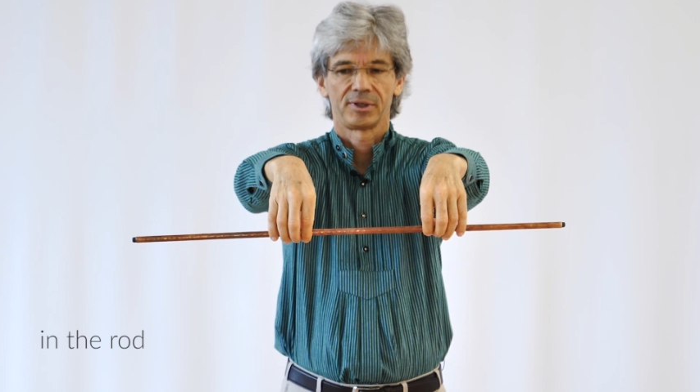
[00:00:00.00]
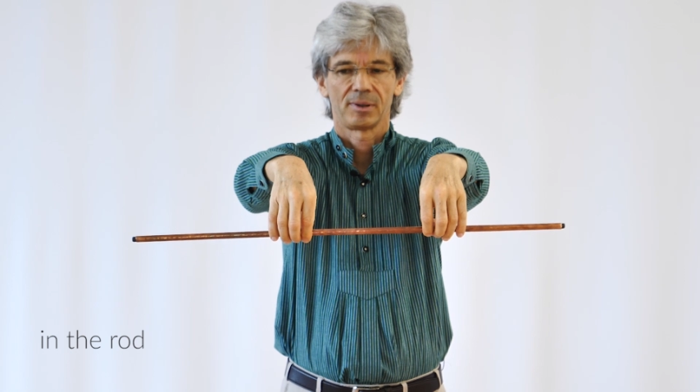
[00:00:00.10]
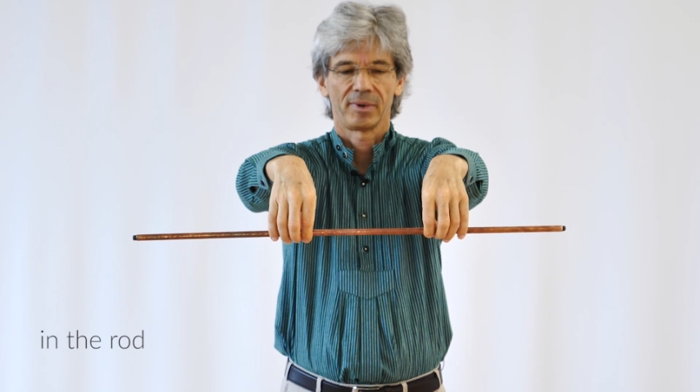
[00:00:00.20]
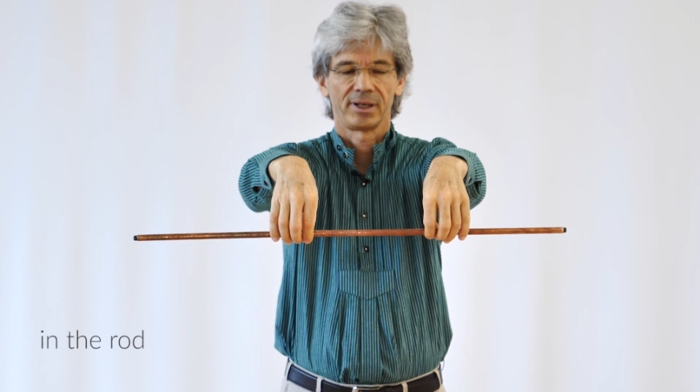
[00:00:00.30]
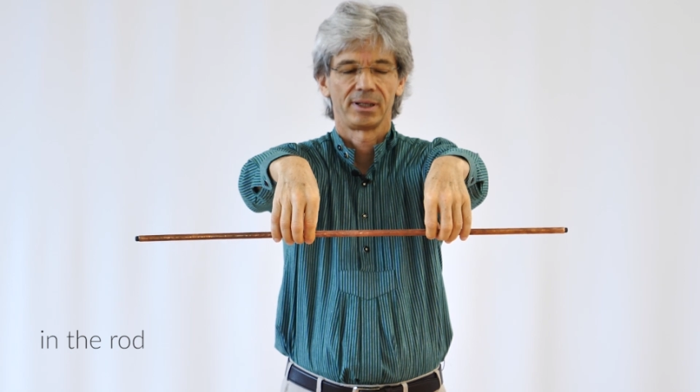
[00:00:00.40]
the
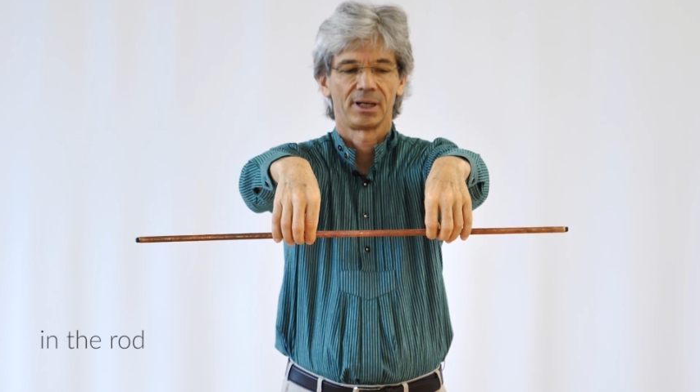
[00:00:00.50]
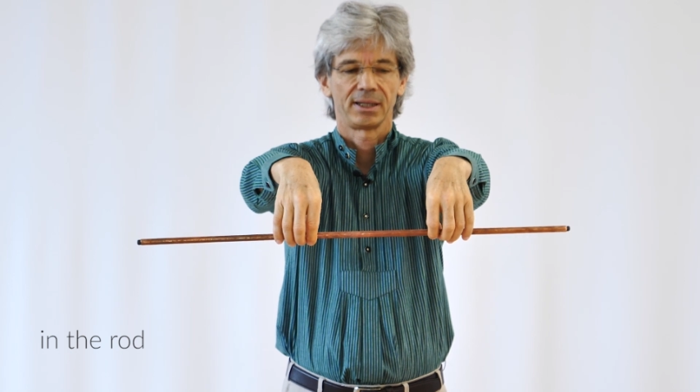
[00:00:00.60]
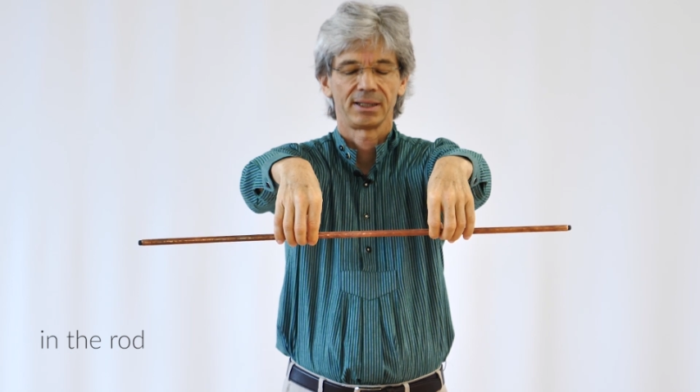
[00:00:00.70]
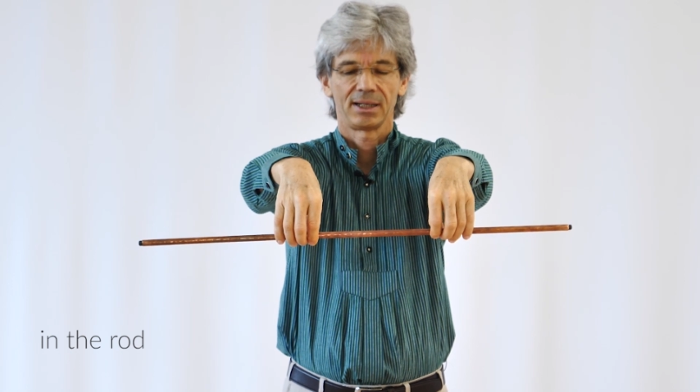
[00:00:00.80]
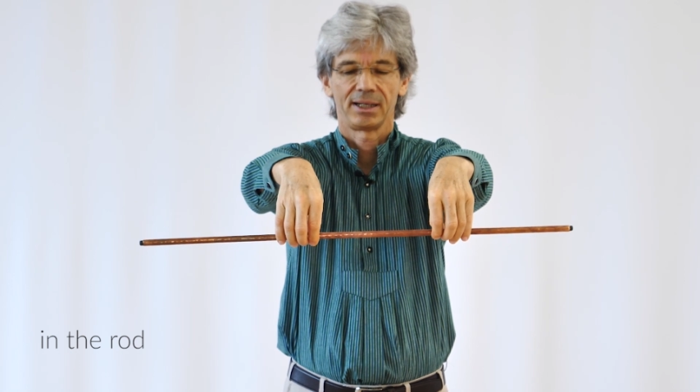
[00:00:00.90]
fingers
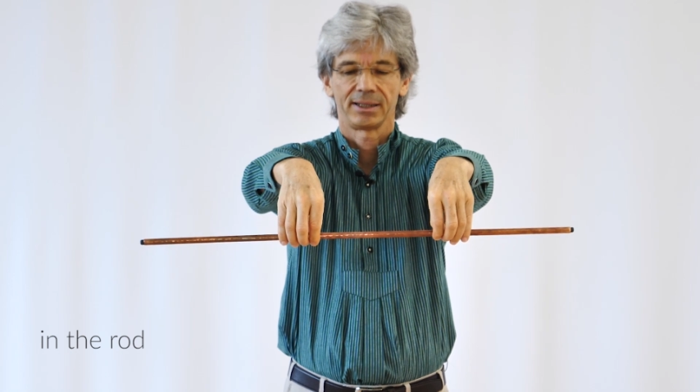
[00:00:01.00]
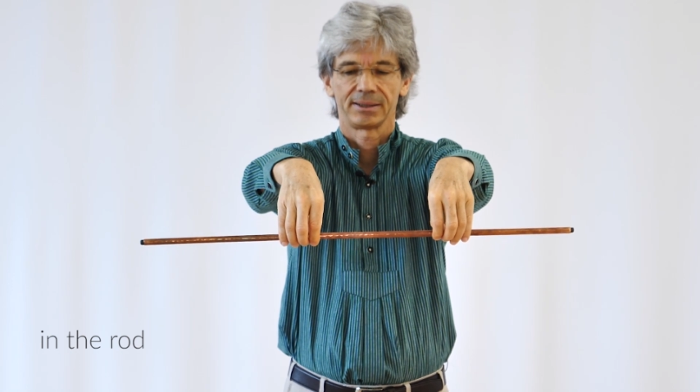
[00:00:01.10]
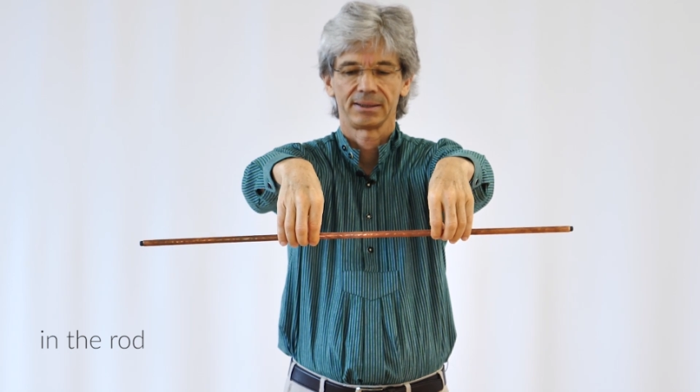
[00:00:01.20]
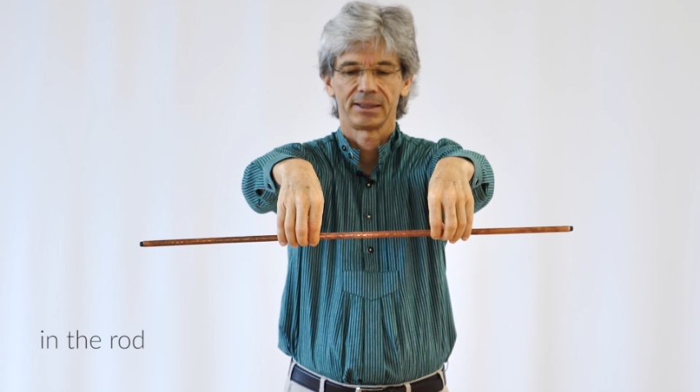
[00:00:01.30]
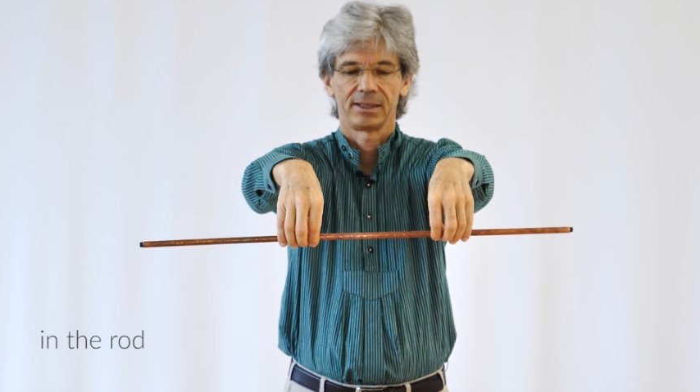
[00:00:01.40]
from my
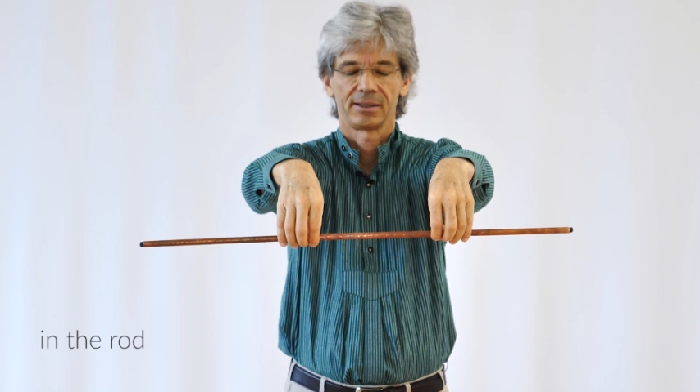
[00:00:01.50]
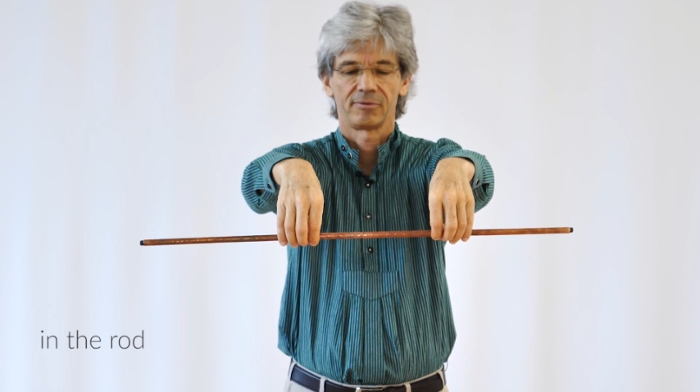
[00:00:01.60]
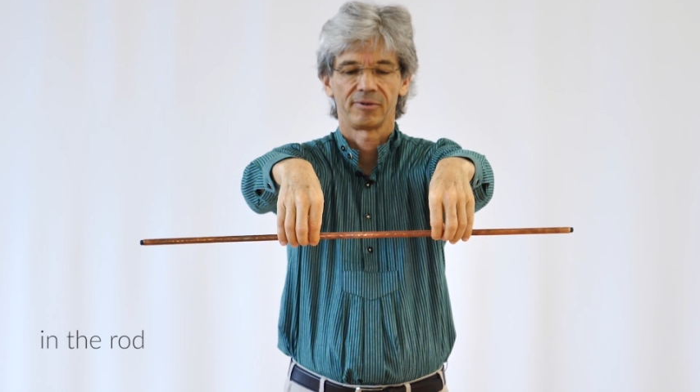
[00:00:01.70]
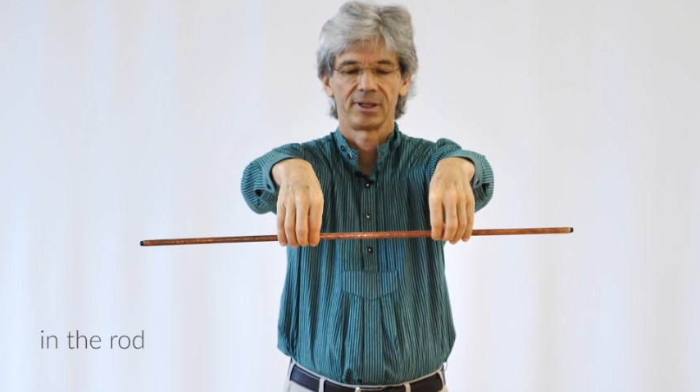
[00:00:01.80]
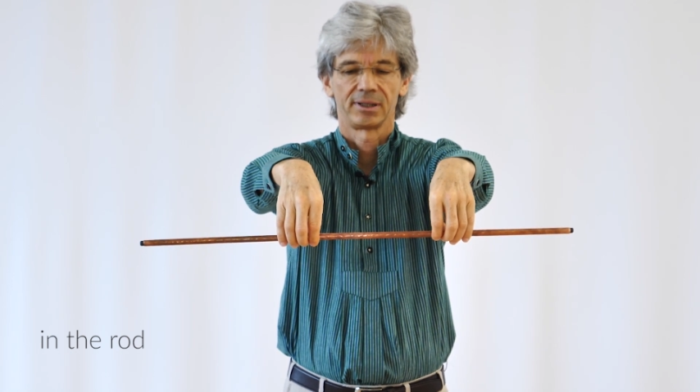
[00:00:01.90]

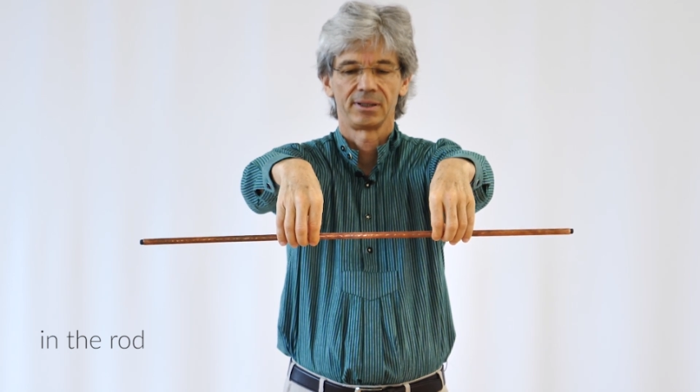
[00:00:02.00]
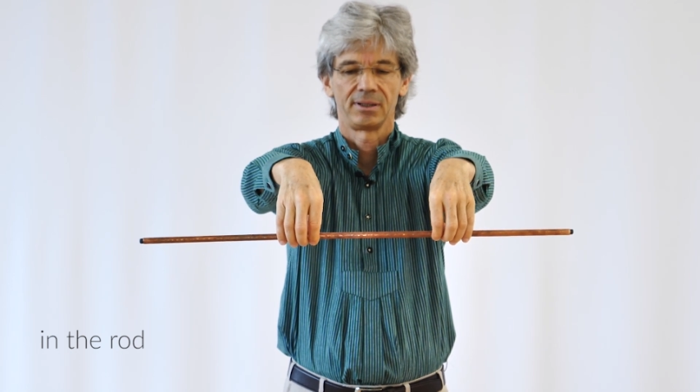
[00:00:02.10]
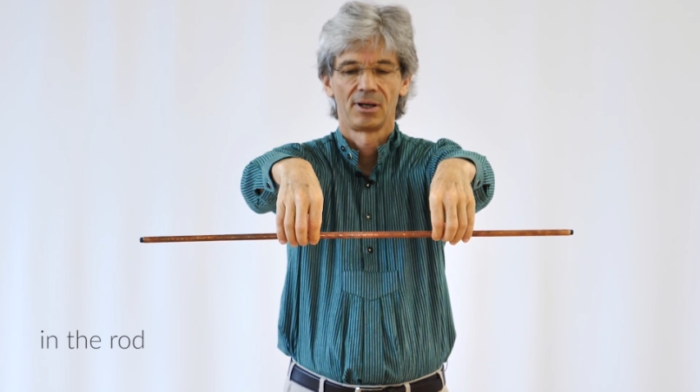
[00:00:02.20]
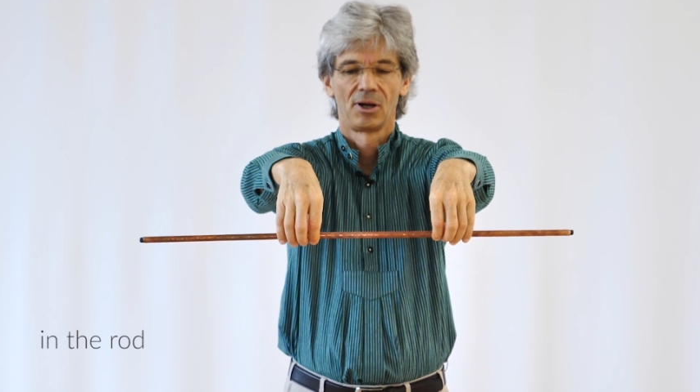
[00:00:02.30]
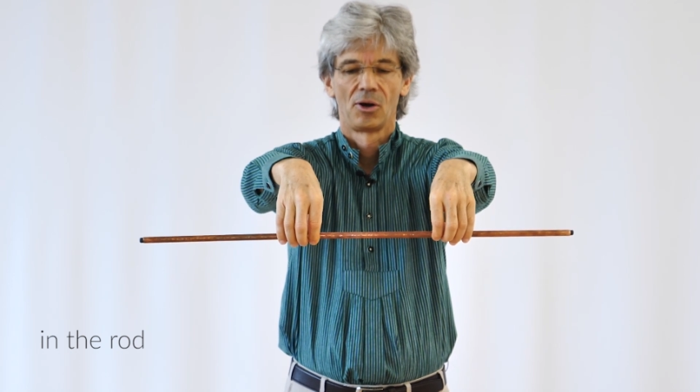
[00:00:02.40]
relaxed
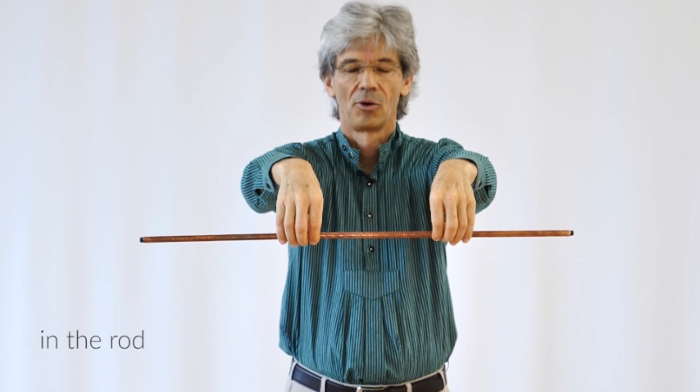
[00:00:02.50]
wrists,